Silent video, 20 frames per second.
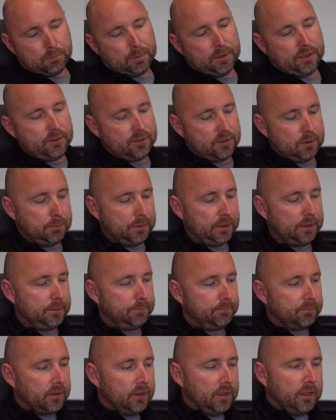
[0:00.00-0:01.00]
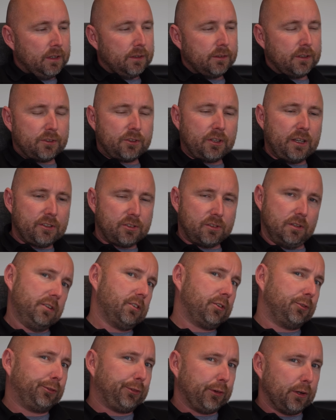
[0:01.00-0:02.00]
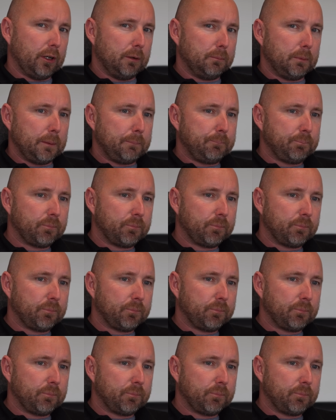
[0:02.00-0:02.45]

place to be. The Tesla's firmer,